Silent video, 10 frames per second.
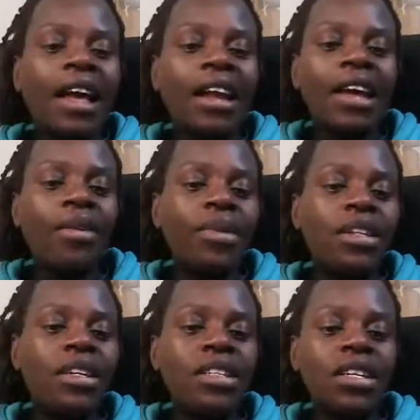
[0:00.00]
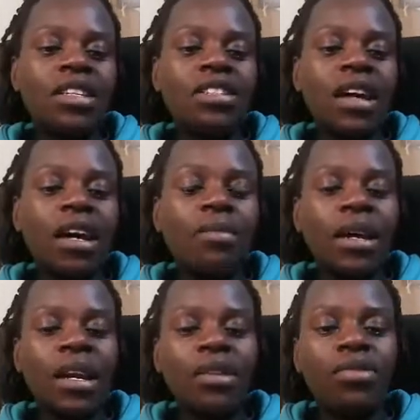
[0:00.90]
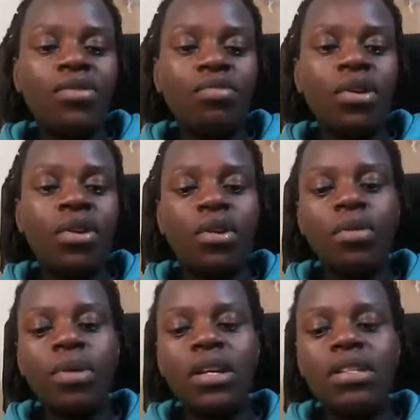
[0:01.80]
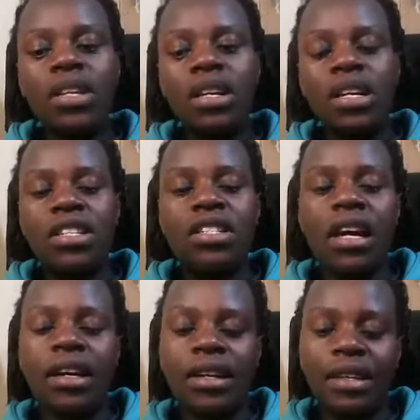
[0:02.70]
Leo, we didn't eat junk, but I know tomorrow we'll still eat junk.